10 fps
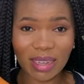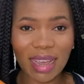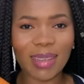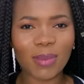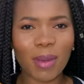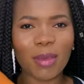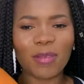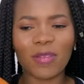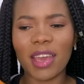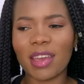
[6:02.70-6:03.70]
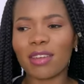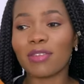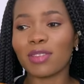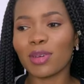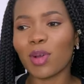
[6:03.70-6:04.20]
here is my
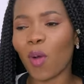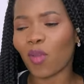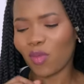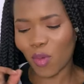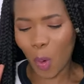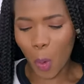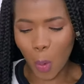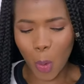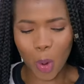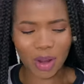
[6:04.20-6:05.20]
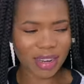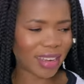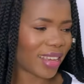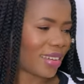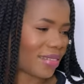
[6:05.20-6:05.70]
fave look of all.
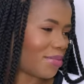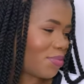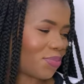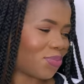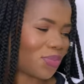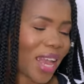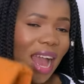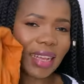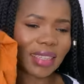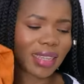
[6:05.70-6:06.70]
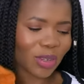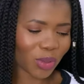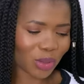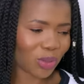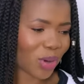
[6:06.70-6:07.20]
Like, I just can't
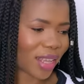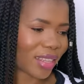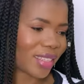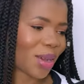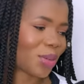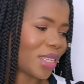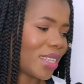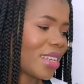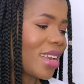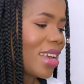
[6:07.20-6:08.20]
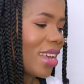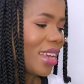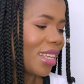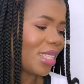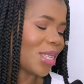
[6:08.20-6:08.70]
wait to try this out.
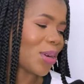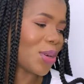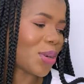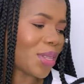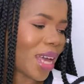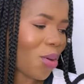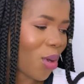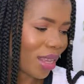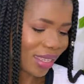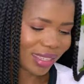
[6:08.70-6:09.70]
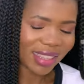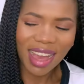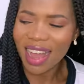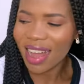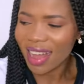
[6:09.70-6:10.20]
So that was
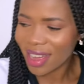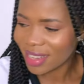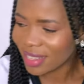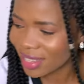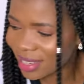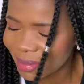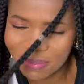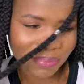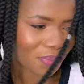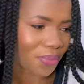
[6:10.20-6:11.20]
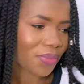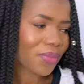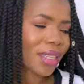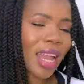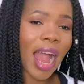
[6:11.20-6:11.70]
that.
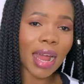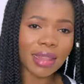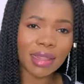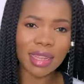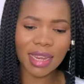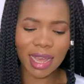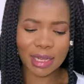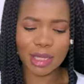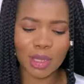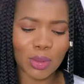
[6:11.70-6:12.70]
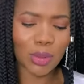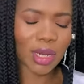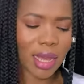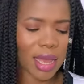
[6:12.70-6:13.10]
And the next look,